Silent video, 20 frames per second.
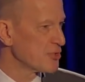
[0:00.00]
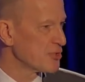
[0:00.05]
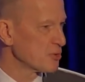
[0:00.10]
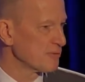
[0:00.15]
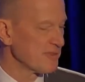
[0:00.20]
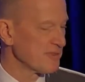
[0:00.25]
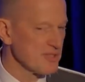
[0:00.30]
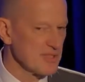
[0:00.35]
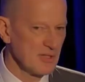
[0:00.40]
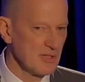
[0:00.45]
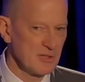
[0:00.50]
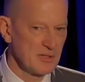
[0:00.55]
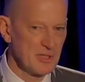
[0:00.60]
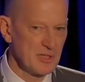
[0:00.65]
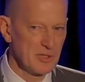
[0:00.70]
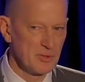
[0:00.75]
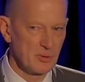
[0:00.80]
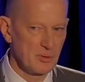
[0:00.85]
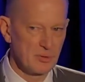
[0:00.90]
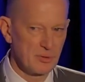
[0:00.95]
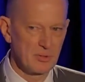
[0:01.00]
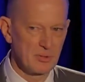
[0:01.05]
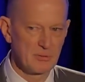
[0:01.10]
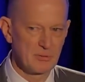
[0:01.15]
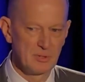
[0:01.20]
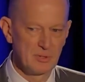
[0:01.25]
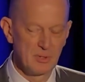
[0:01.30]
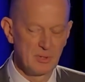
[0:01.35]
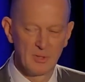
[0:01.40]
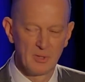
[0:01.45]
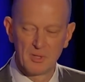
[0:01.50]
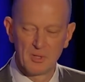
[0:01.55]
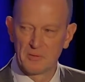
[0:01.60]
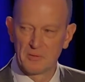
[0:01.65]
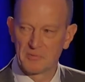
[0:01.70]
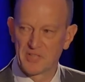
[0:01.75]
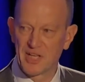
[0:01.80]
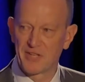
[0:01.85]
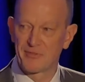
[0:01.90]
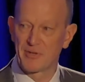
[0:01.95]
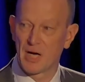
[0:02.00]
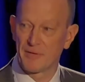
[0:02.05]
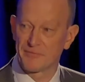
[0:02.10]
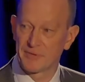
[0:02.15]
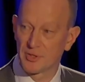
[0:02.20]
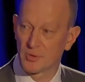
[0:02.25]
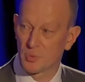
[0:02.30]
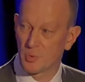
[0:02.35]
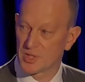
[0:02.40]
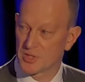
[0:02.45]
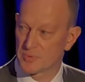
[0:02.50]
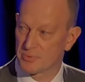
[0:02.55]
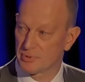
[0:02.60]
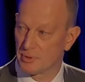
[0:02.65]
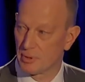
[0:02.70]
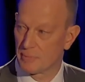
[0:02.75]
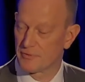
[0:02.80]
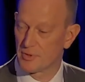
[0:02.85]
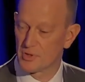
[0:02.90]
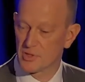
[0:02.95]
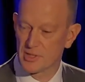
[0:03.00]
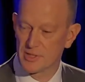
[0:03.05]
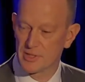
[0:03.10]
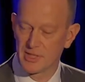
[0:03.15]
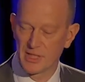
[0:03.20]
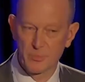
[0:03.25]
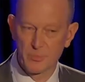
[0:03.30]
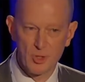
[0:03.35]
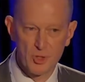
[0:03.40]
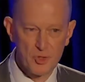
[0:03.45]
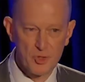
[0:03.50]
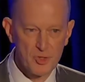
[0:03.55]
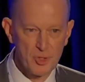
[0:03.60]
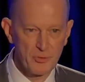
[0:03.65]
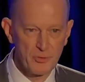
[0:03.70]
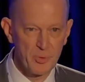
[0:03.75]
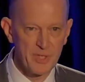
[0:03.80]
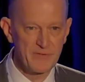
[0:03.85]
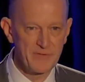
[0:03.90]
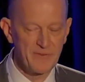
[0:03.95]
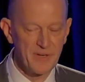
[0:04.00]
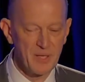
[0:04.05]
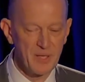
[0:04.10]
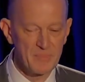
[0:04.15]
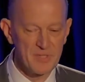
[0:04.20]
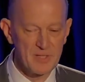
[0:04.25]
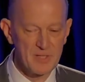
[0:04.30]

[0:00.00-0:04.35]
facility, or thereafter it was obviously the emergence of wind farms,